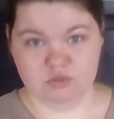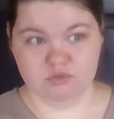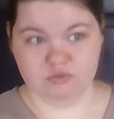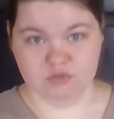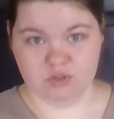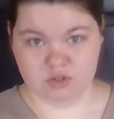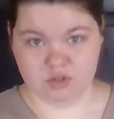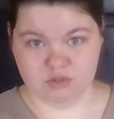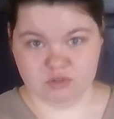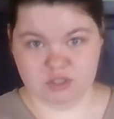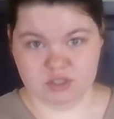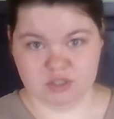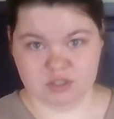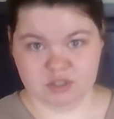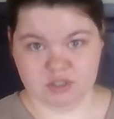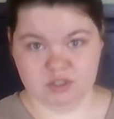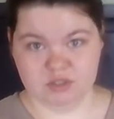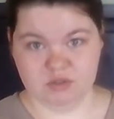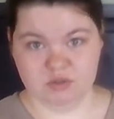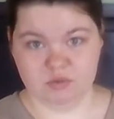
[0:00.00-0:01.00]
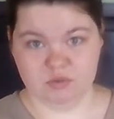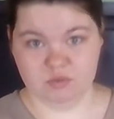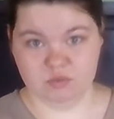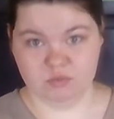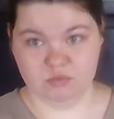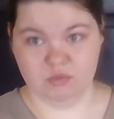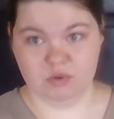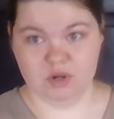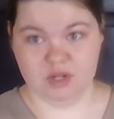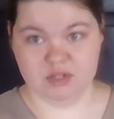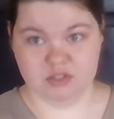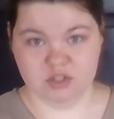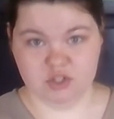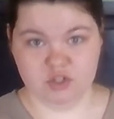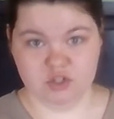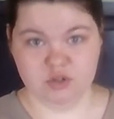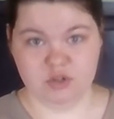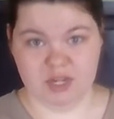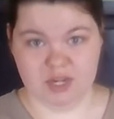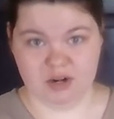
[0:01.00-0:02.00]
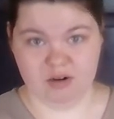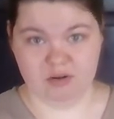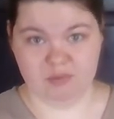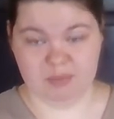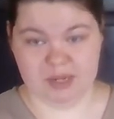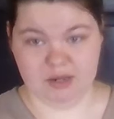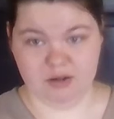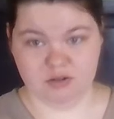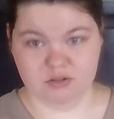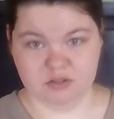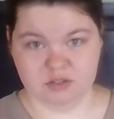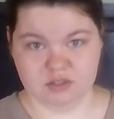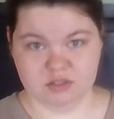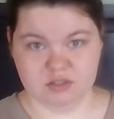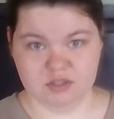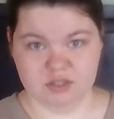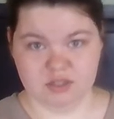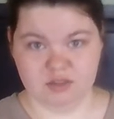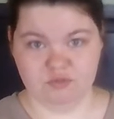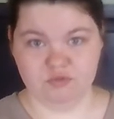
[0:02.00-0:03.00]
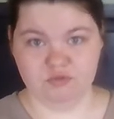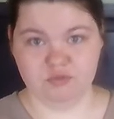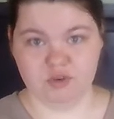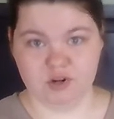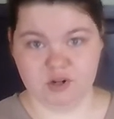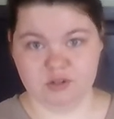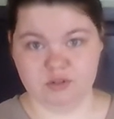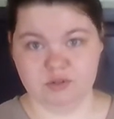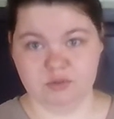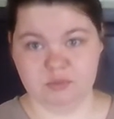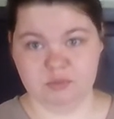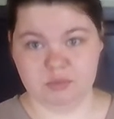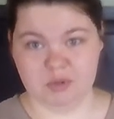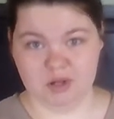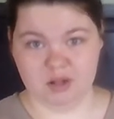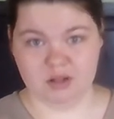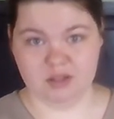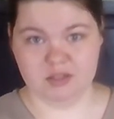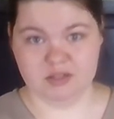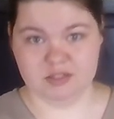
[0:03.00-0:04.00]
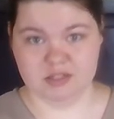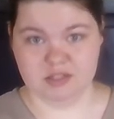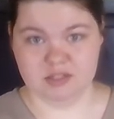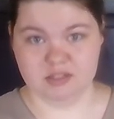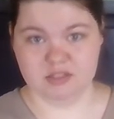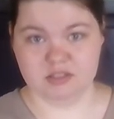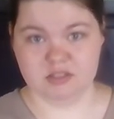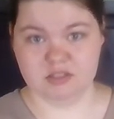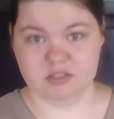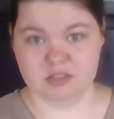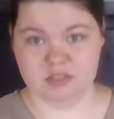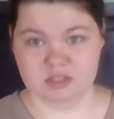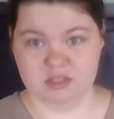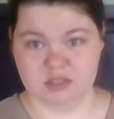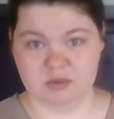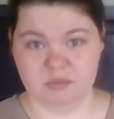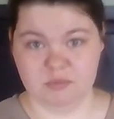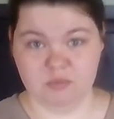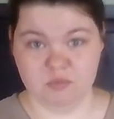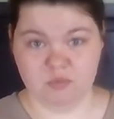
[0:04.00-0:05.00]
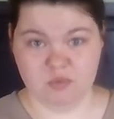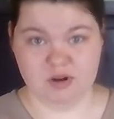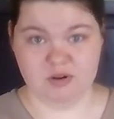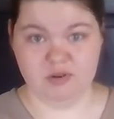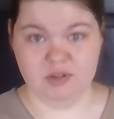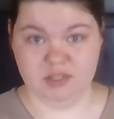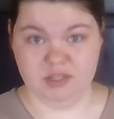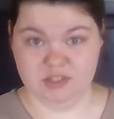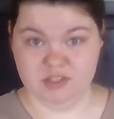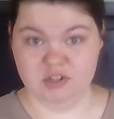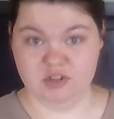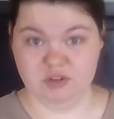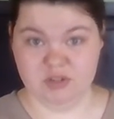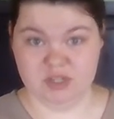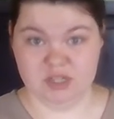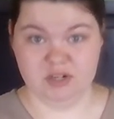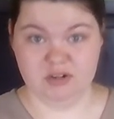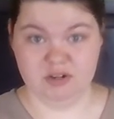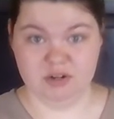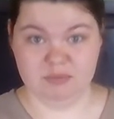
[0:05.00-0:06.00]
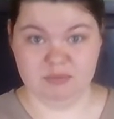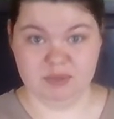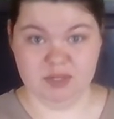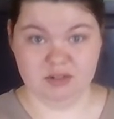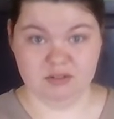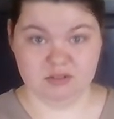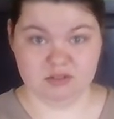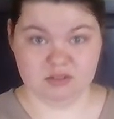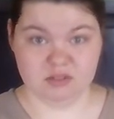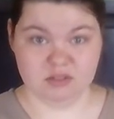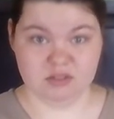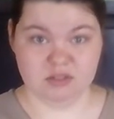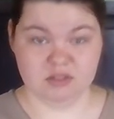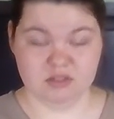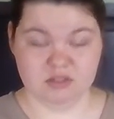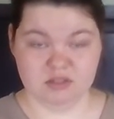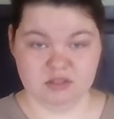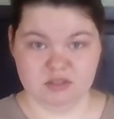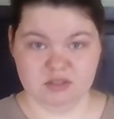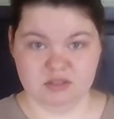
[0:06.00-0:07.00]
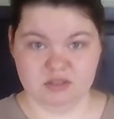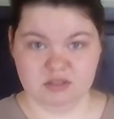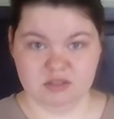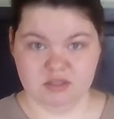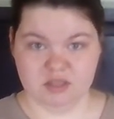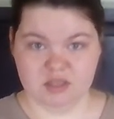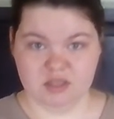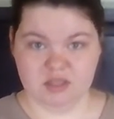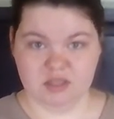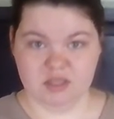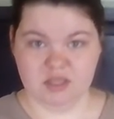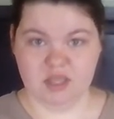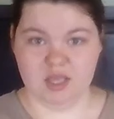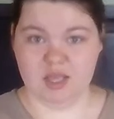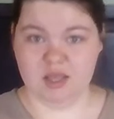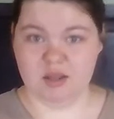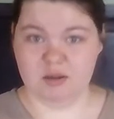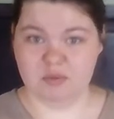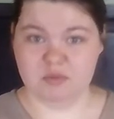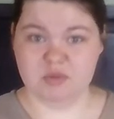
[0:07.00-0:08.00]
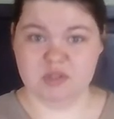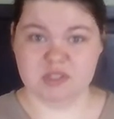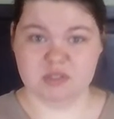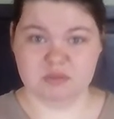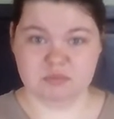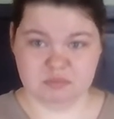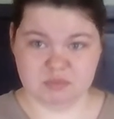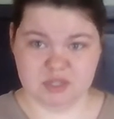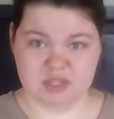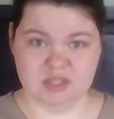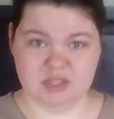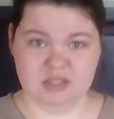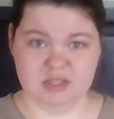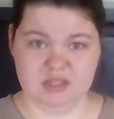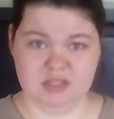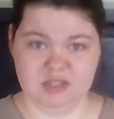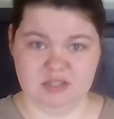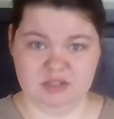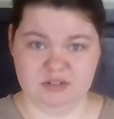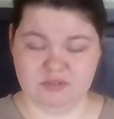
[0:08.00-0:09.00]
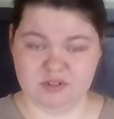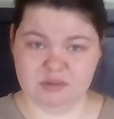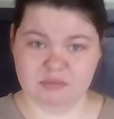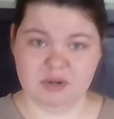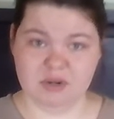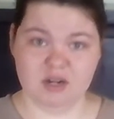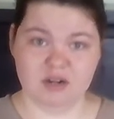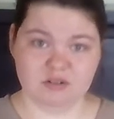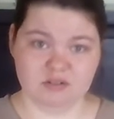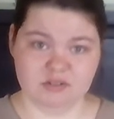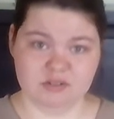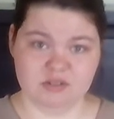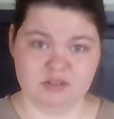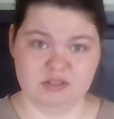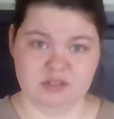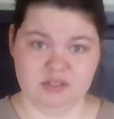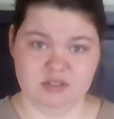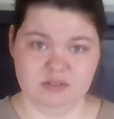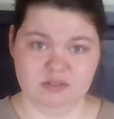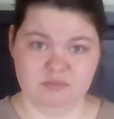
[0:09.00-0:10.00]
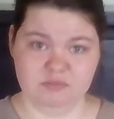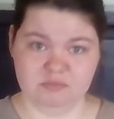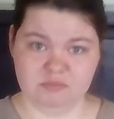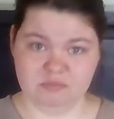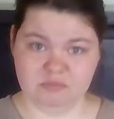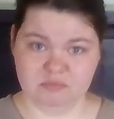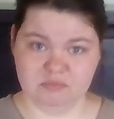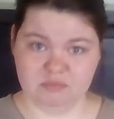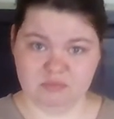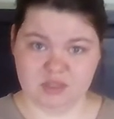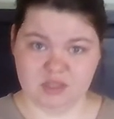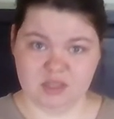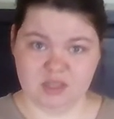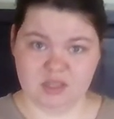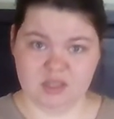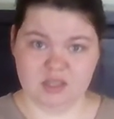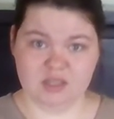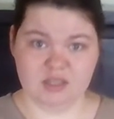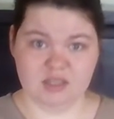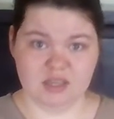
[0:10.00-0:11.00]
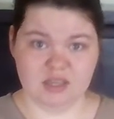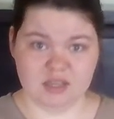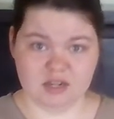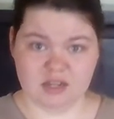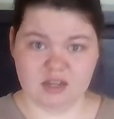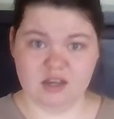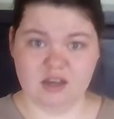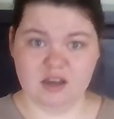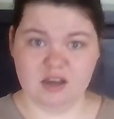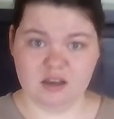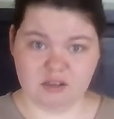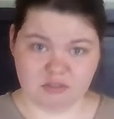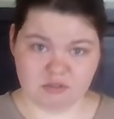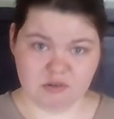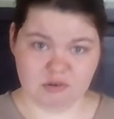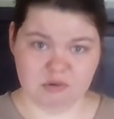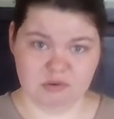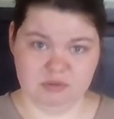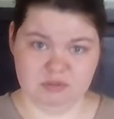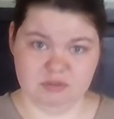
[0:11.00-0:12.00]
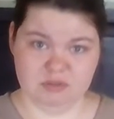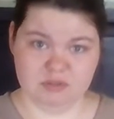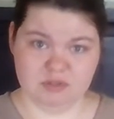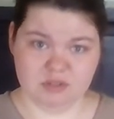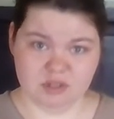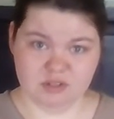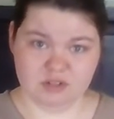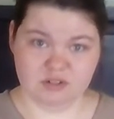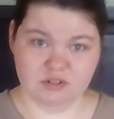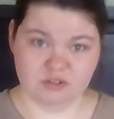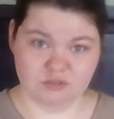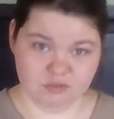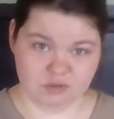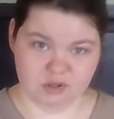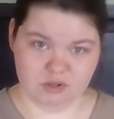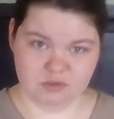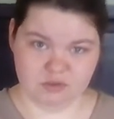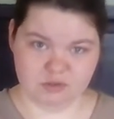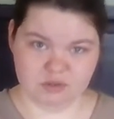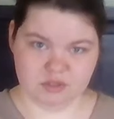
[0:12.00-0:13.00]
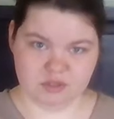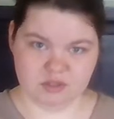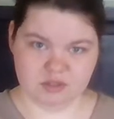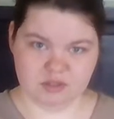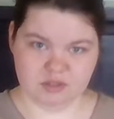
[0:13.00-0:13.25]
Vote what you care about and follow politics in the areas you care about. And speaking of democracy, get others to vote,